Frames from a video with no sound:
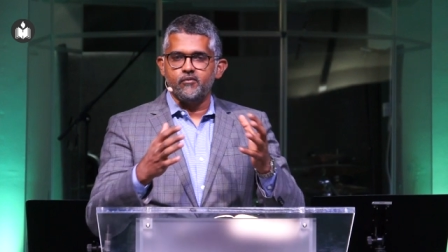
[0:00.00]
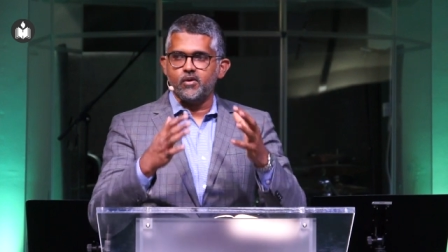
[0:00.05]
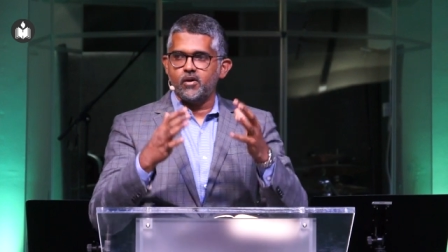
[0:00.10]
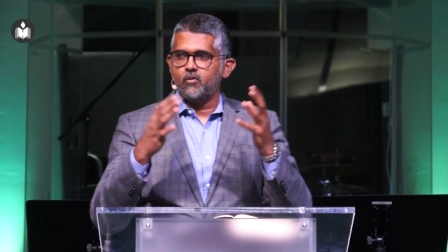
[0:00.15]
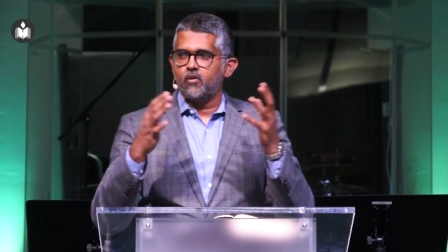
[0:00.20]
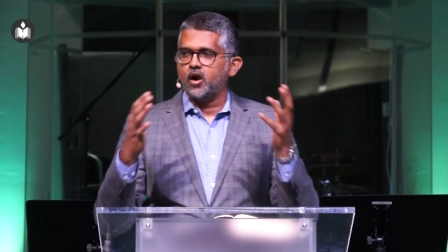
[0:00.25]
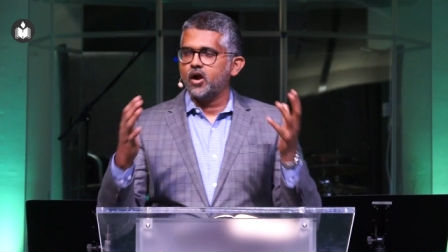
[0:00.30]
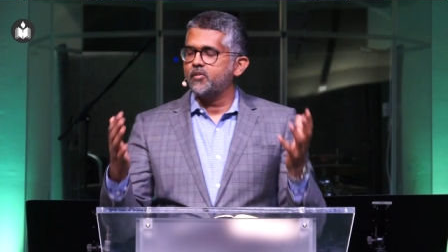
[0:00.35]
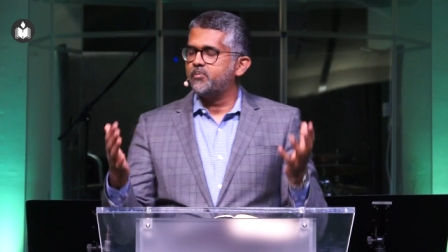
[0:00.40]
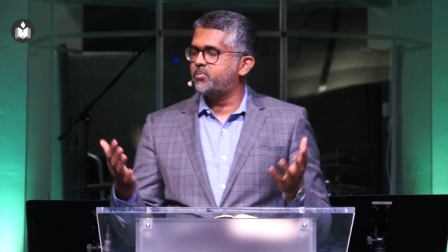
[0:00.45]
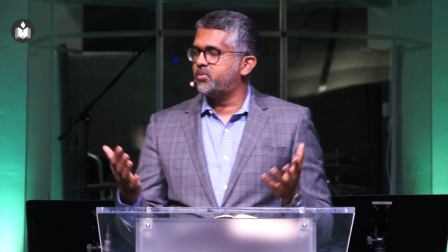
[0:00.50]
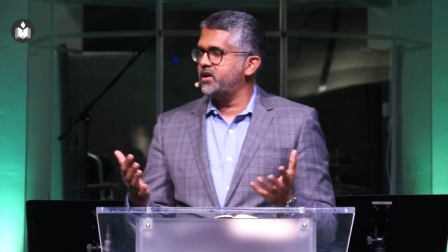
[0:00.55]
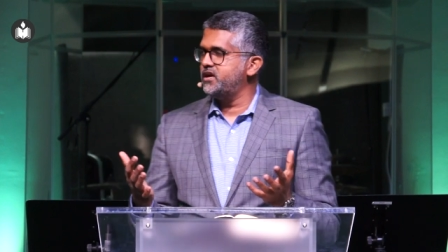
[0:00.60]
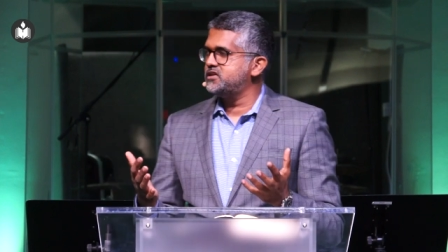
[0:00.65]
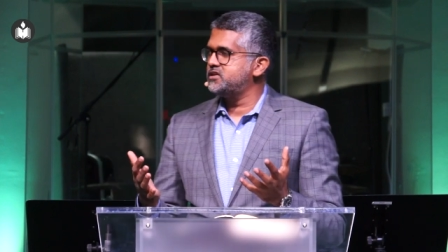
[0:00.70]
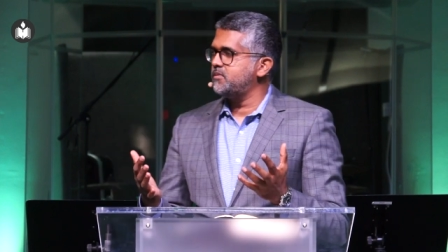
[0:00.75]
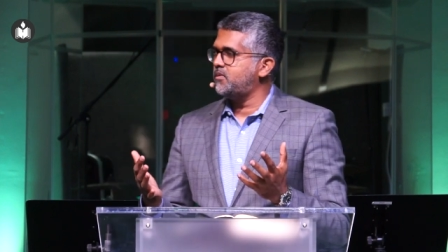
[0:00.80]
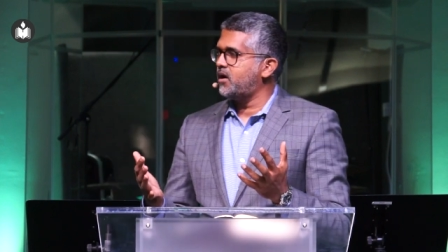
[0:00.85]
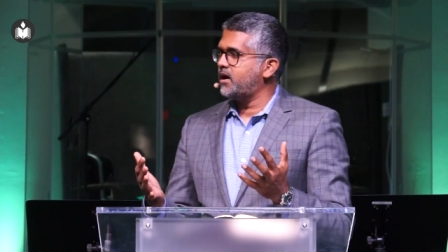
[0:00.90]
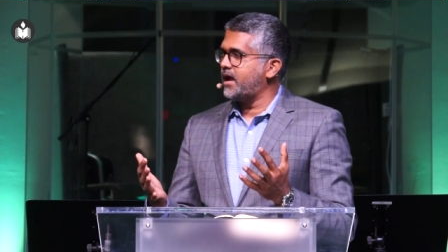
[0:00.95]
we want to
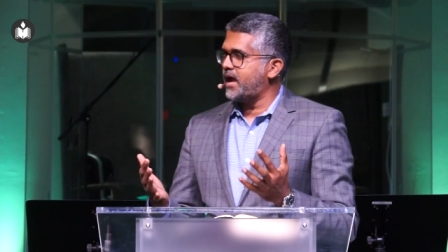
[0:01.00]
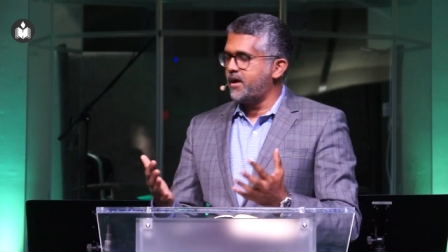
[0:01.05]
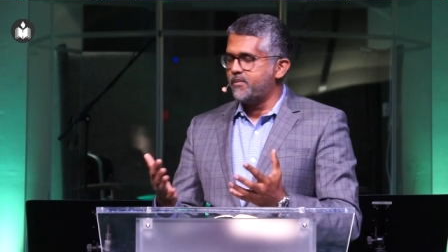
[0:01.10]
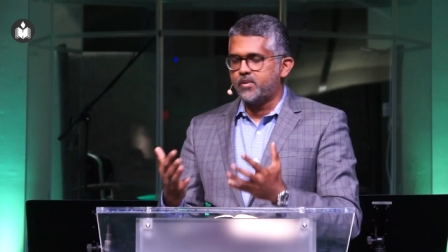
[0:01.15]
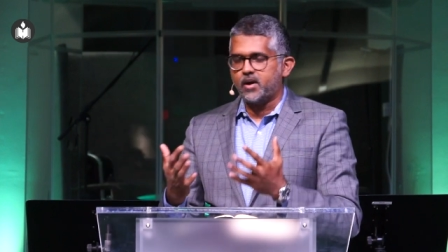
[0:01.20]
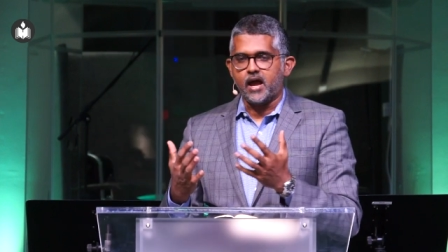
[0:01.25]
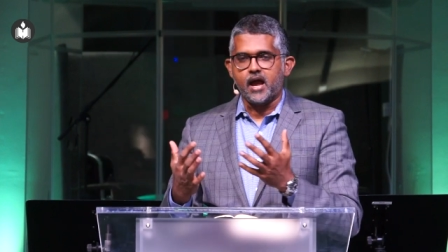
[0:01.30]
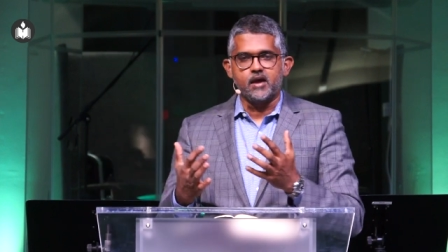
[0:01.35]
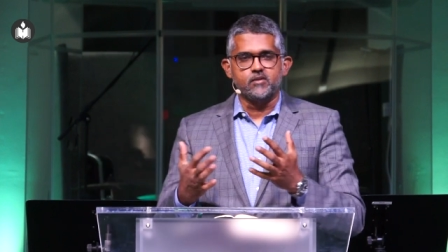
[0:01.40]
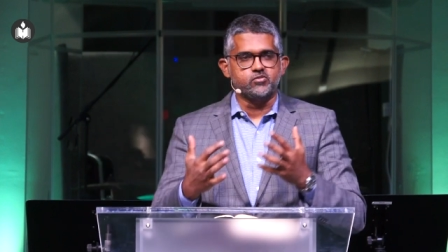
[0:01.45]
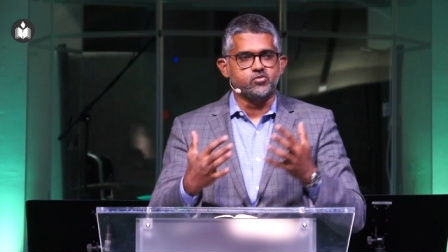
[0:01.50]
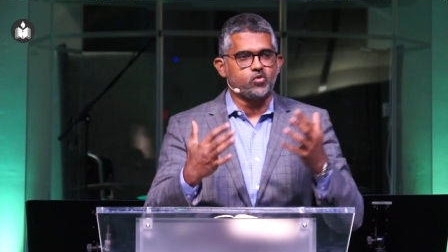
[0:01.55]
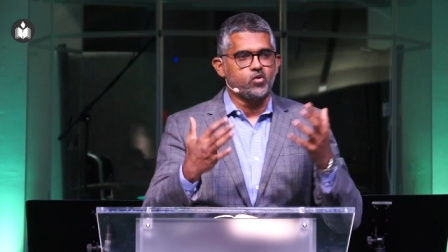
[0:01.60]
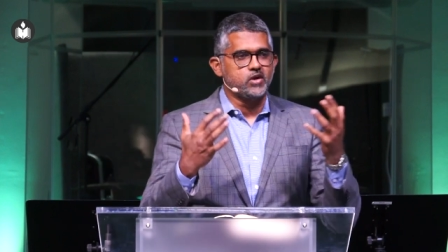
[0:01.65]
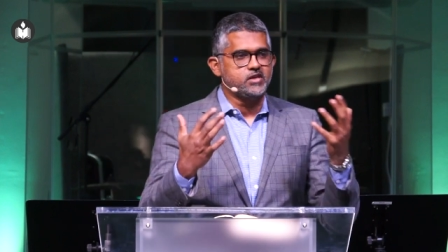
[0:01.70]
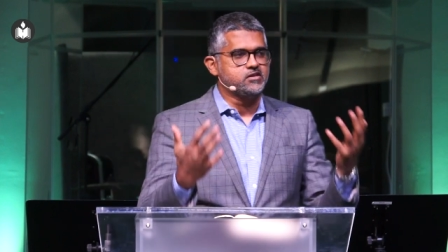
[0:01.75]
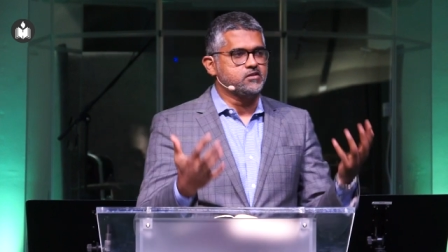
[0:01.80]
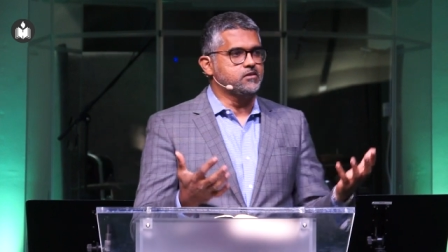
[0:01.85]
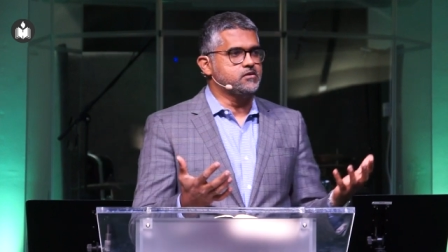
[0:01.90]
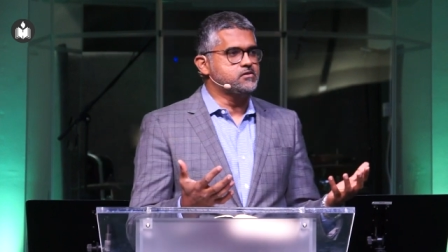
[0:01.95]
preach about Abraham's
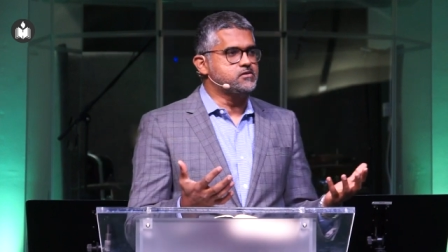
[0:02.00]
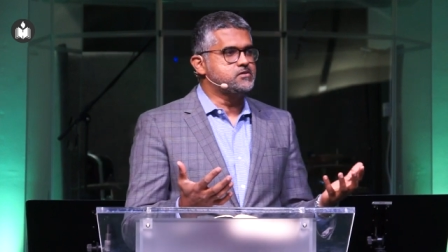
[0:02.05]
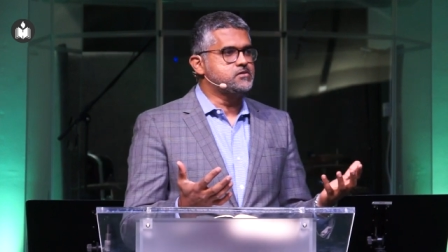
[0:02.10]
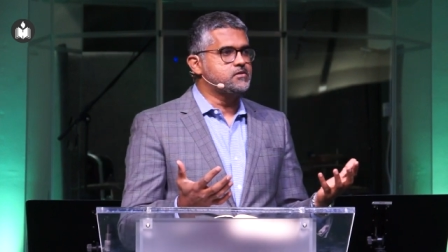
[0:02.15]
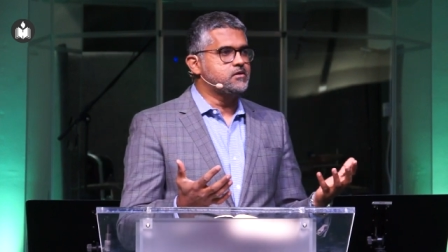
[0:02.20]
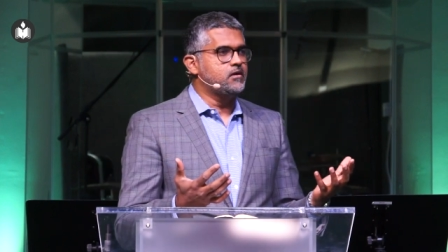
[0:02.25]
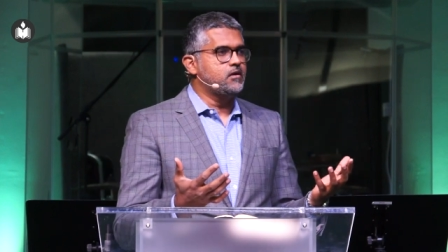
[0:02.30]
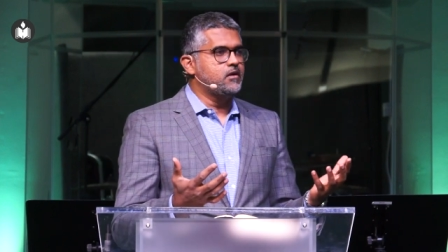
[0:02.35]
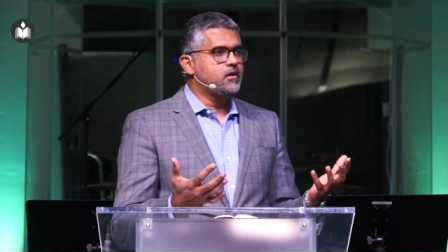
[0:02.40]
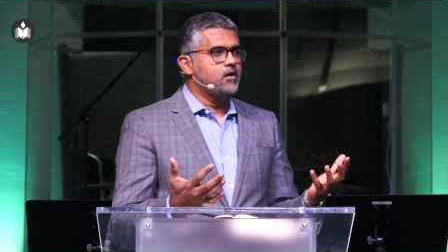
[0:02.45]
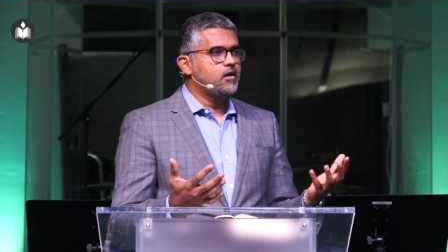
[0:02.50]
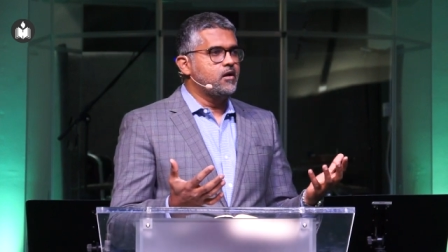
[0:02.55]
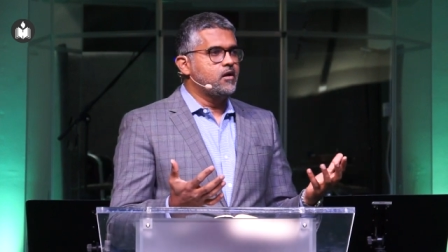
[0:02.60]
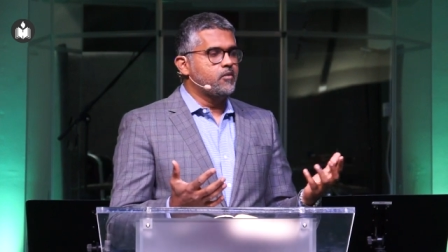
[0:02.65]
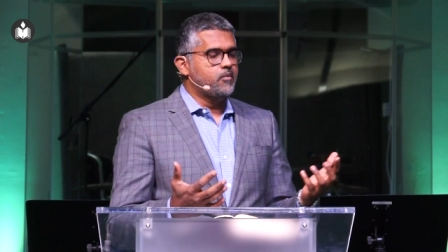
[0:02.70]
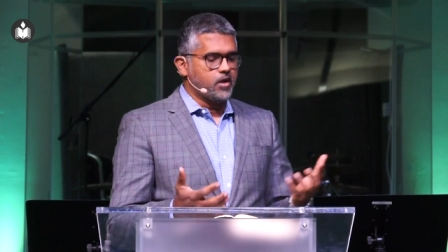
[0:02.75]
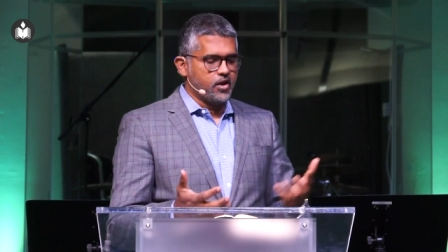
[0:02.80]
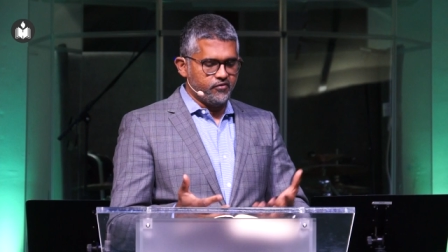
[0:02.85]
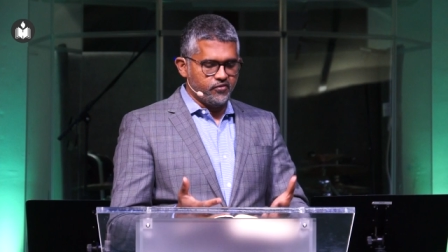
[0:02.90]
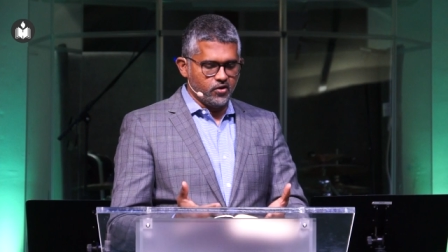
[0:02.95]
riches,
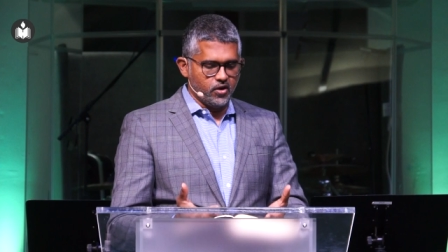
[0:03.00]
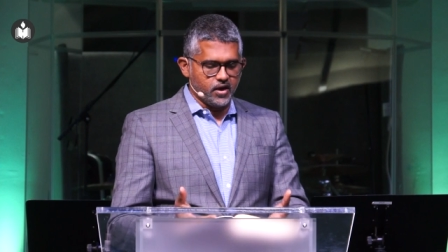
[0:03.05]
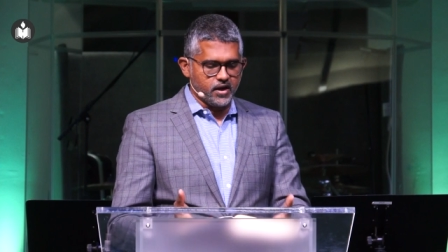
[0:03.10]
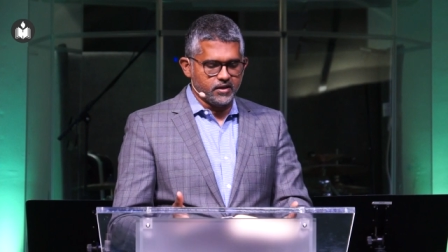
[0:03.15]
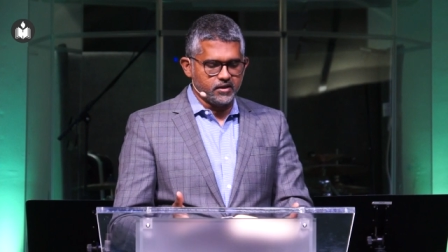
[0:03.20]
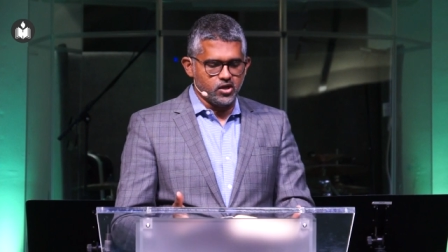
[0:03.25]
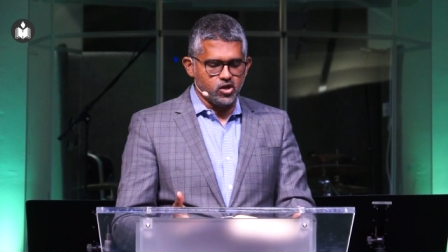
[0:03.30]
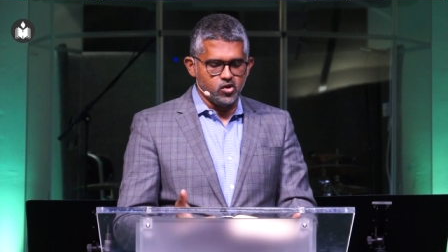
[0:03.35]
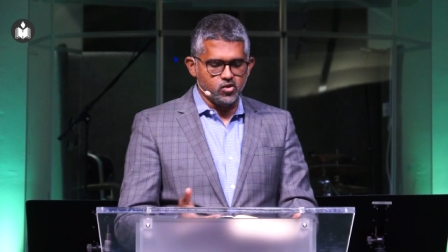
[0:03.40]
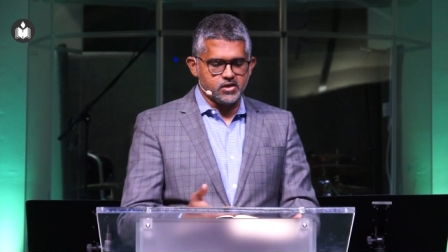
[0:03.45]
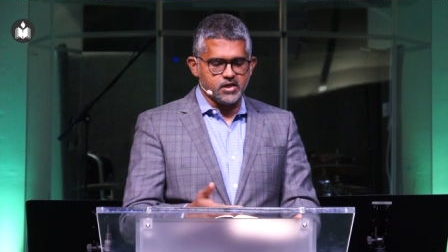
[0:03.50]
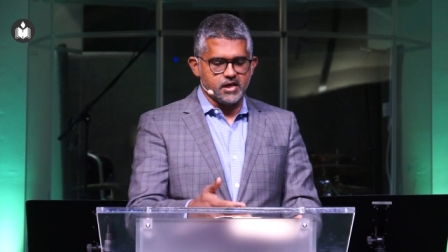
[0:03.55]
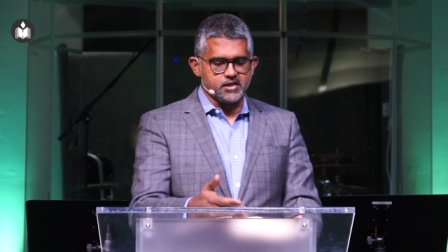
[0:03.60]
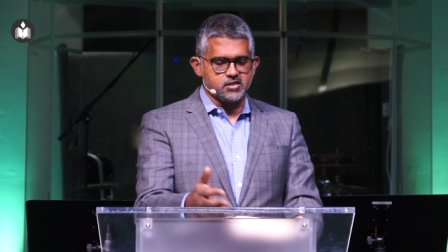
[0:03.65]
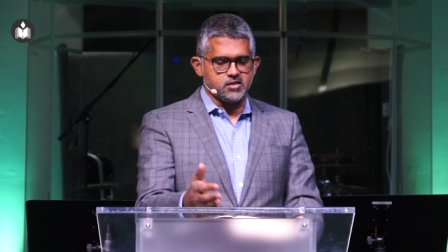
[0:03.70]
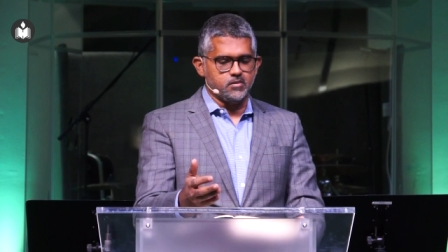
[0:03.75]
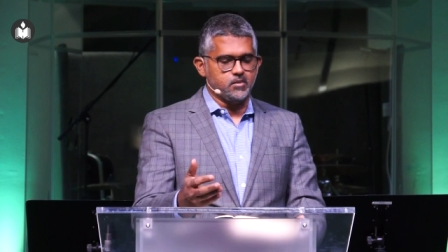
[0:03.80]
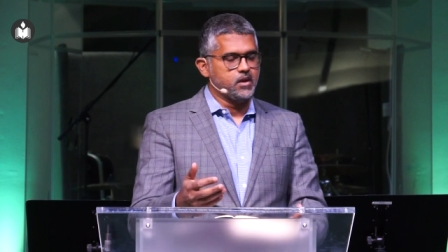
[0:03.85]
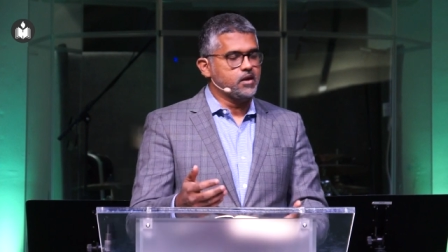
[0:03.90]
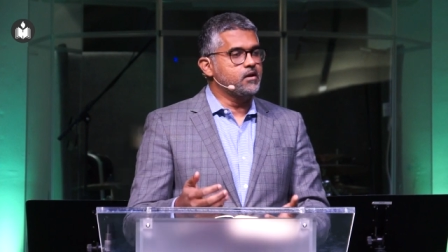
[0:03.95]
but if you look at the New
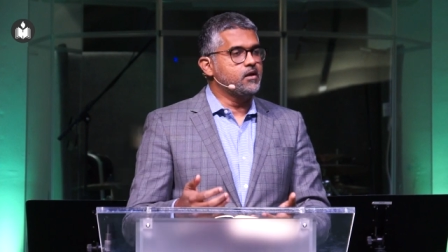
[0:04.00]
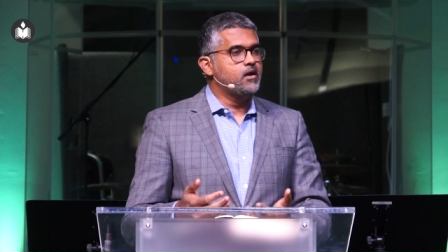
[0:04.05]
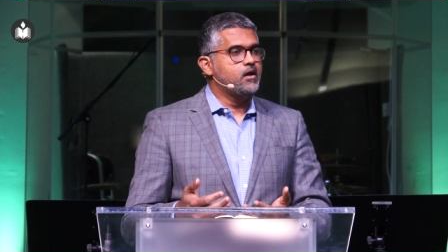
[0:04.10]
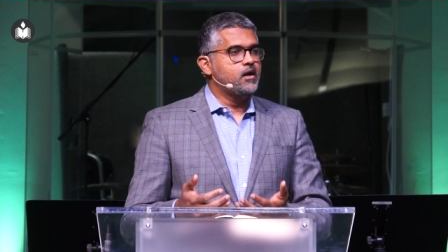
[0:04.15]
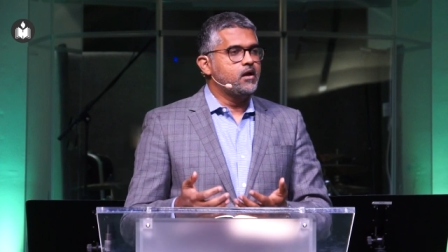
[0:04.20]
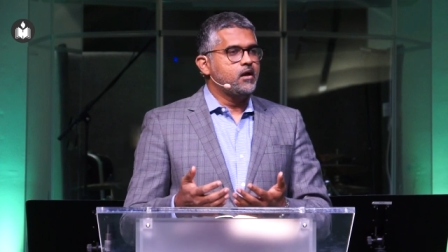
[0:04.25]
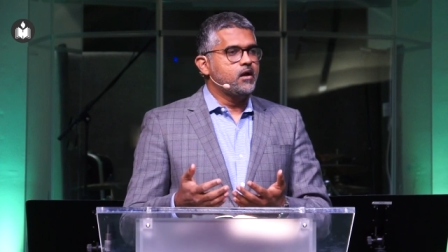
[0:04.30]
Testament,